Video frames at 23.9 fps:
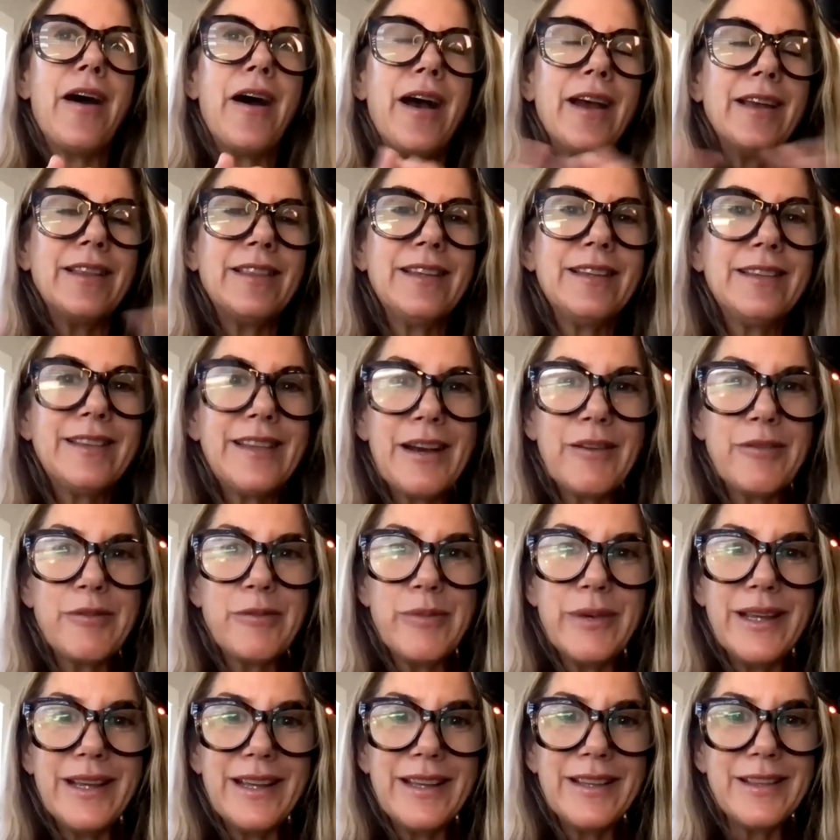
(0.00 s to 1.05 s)
I think that would
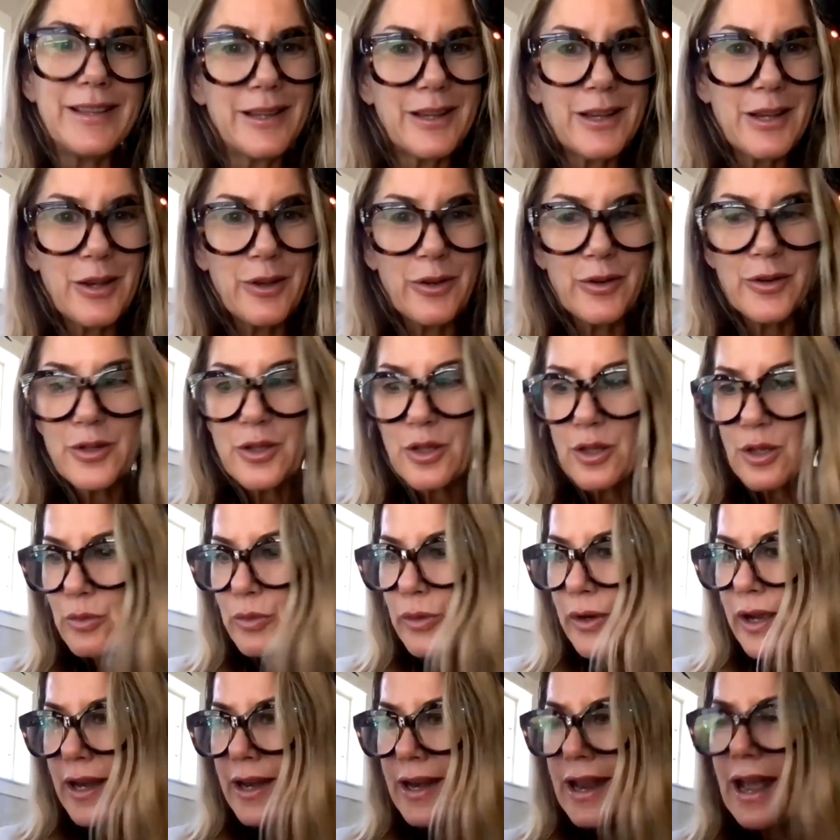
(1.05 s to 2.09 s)
be the cutest
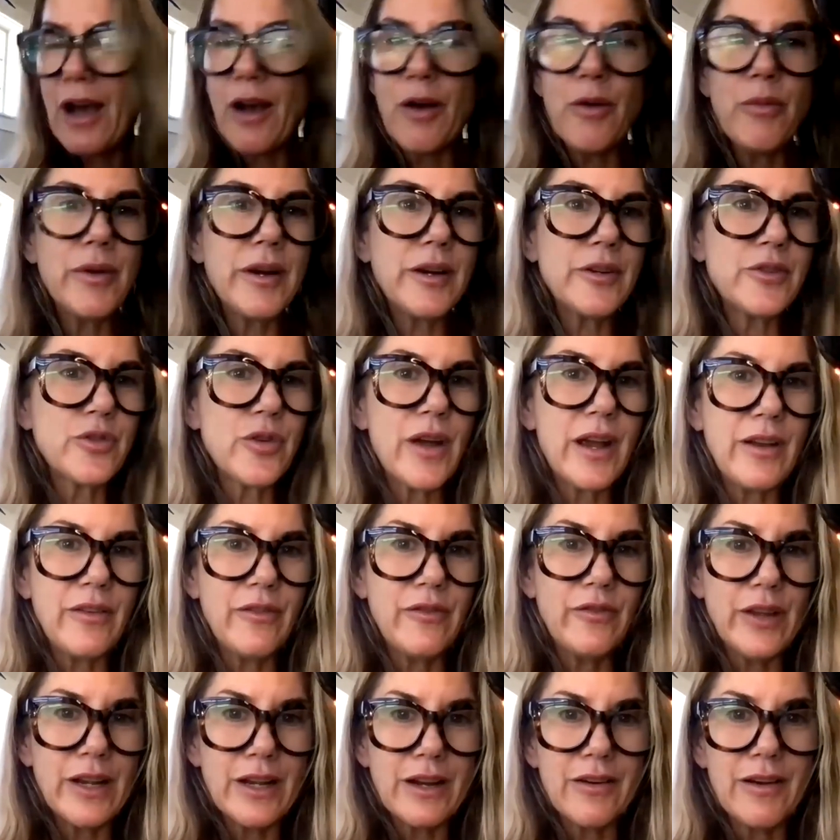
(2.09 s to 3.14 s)
display. Now I'm going to try
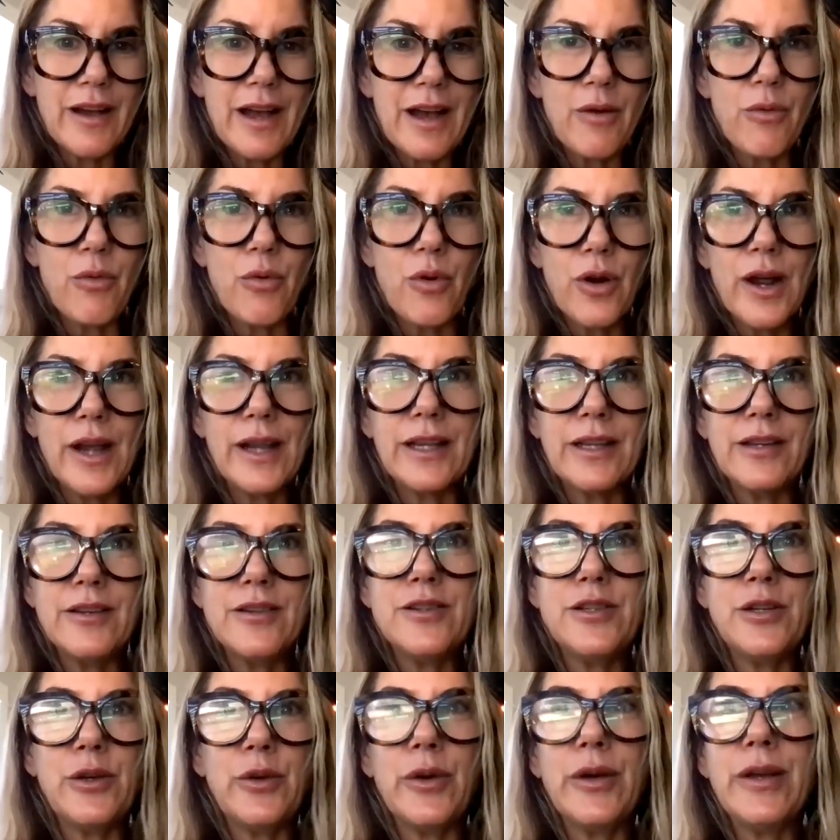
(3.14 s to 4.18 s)
and figure out where I
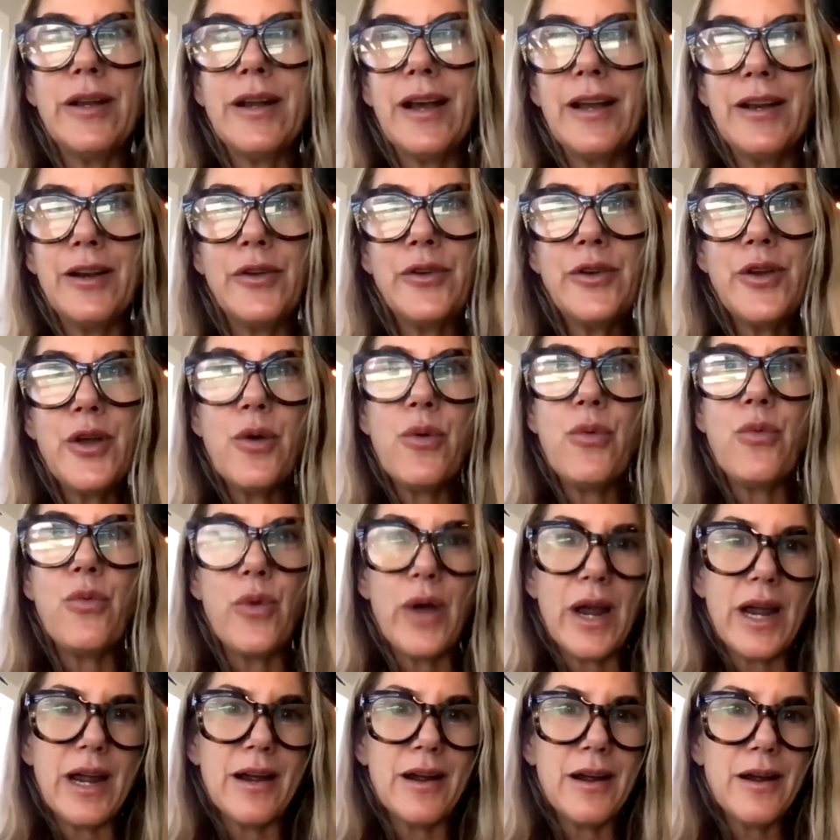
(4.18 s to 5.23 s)
can do it. I don't know
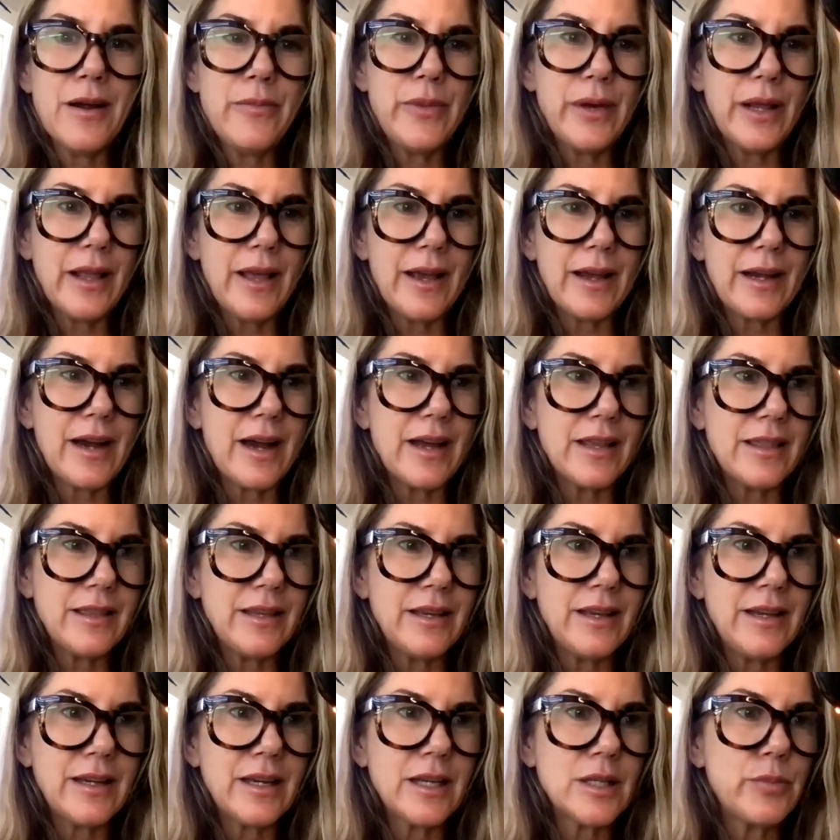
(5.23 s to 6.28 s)
where, but like, I
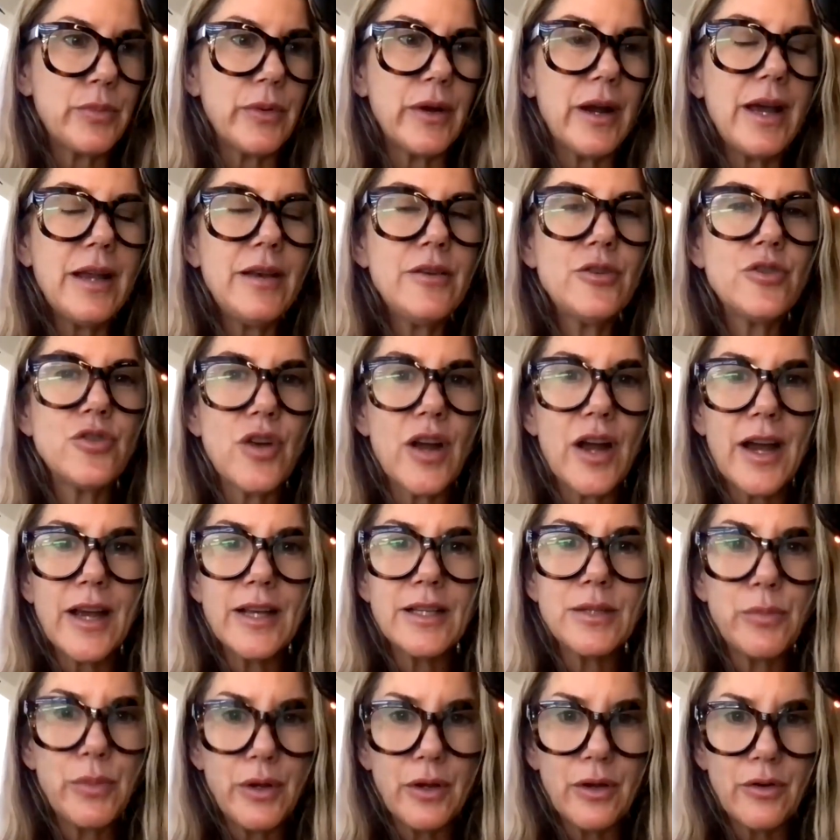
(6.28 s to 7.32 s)
think because bread
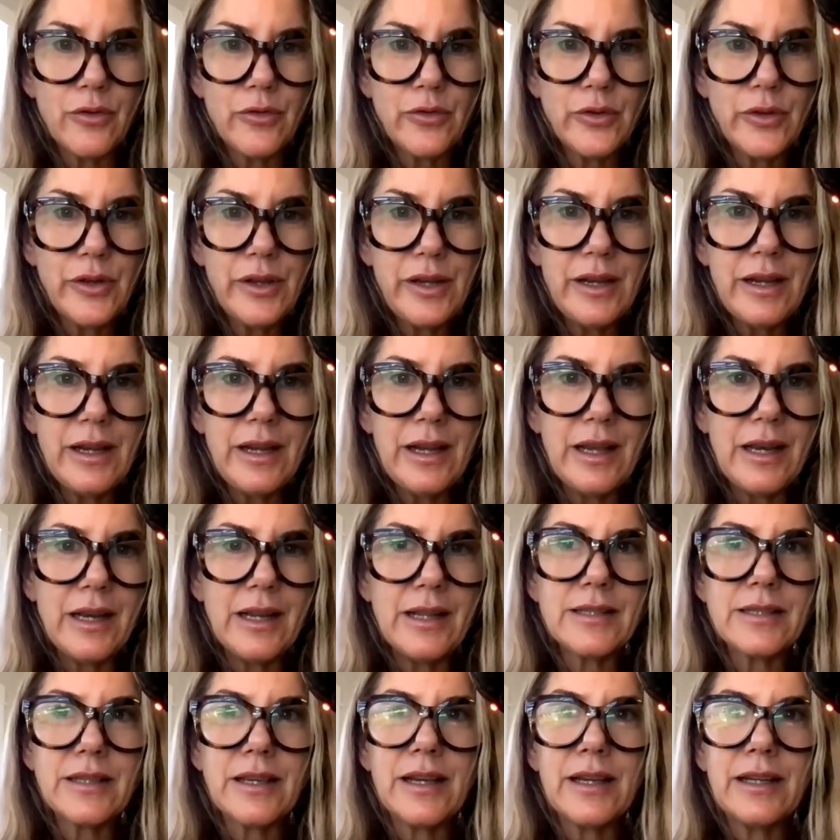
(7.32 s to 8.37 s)
dries beautifully and
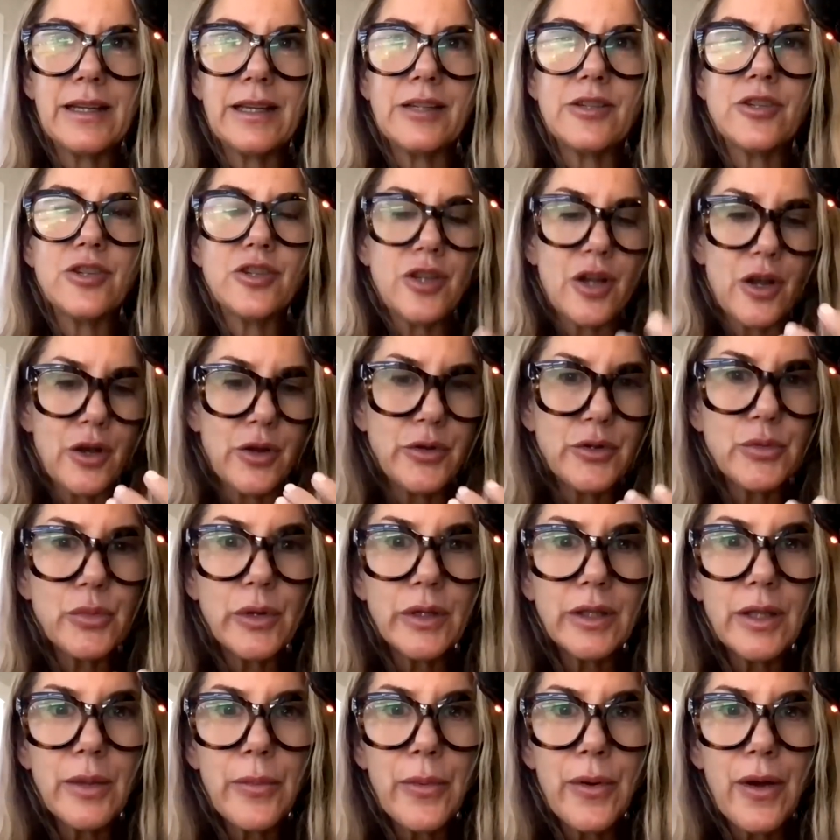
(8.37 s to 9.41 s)
it's like, it shows
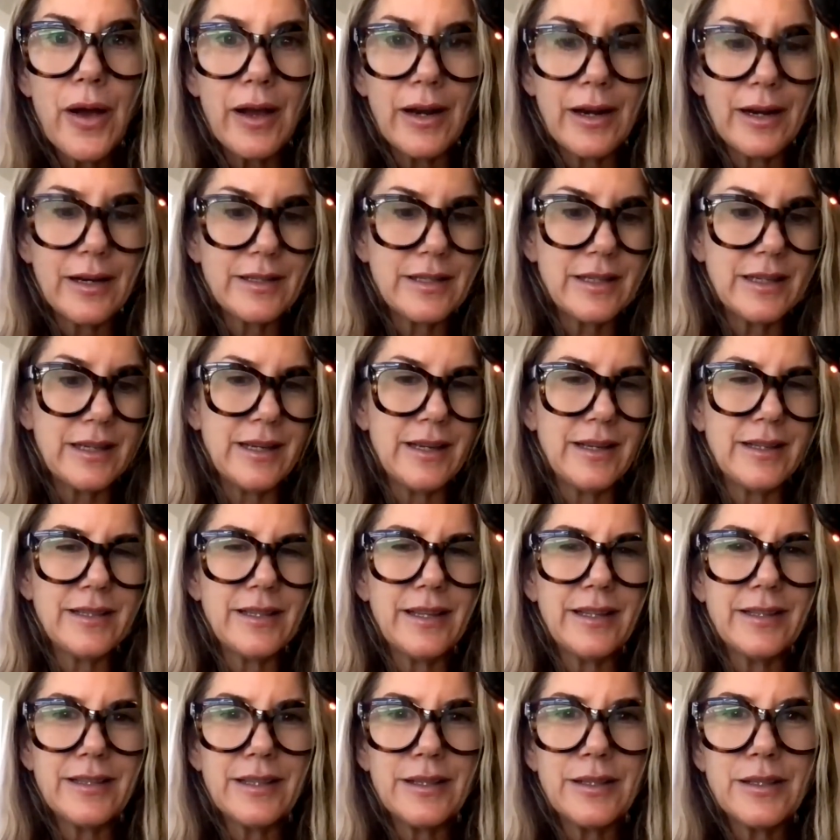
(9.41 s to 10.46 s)
what the product is.
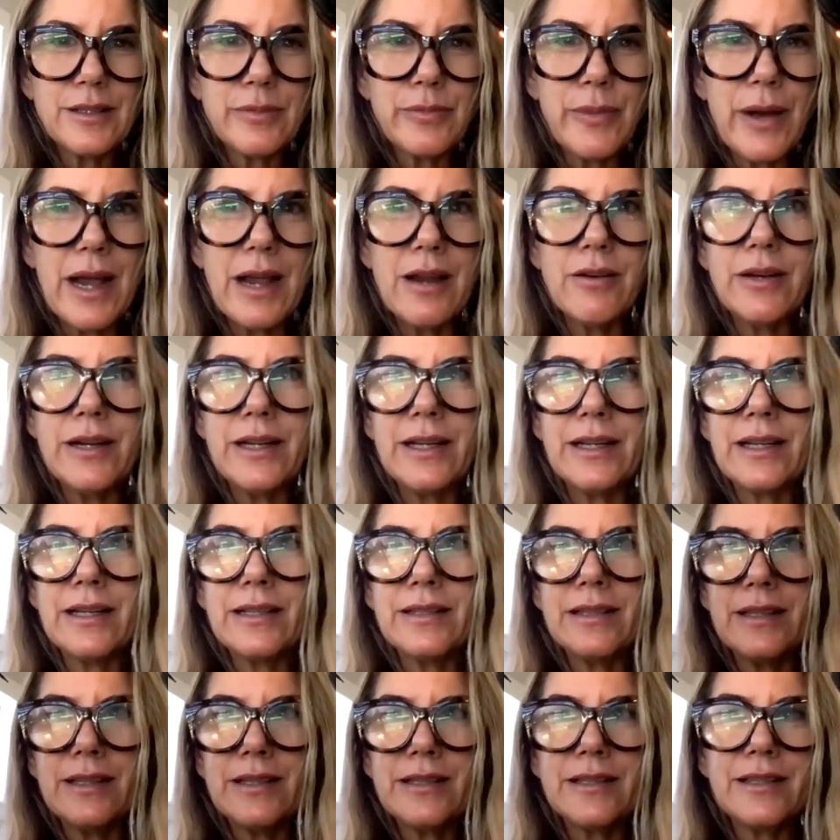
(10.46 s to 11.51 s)
It's inspiring
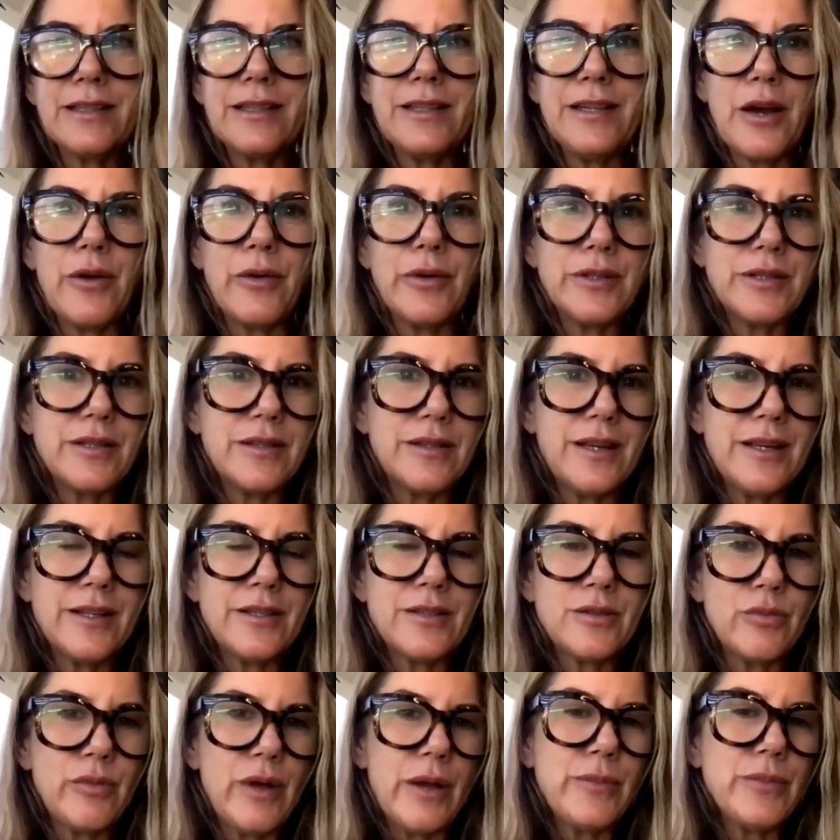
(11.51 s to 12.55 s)
because it's,
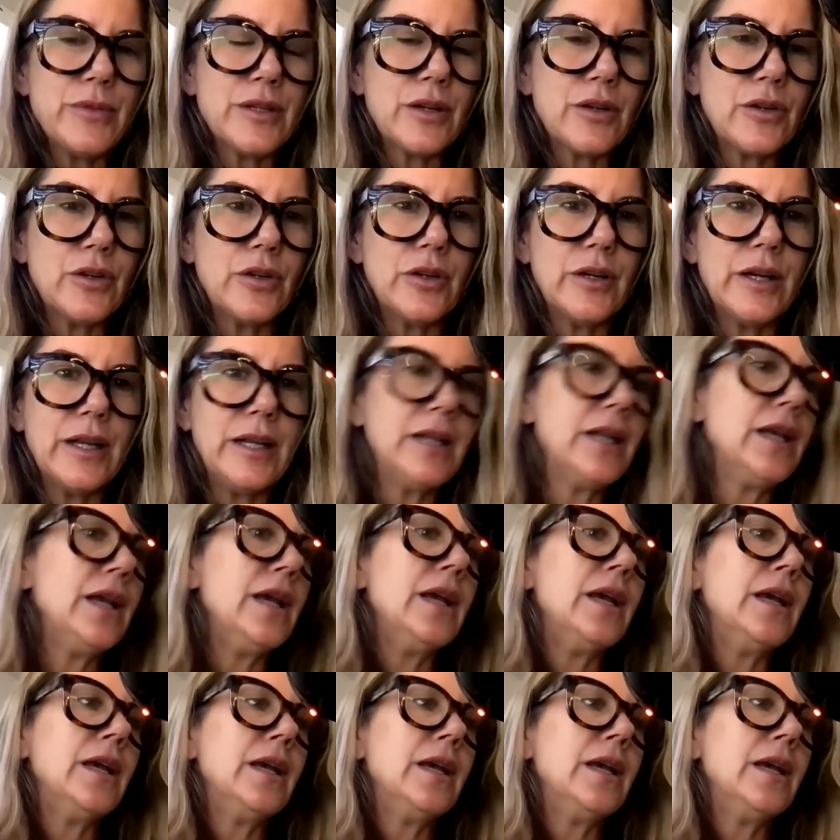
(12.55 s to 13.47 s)
it's whimsical. And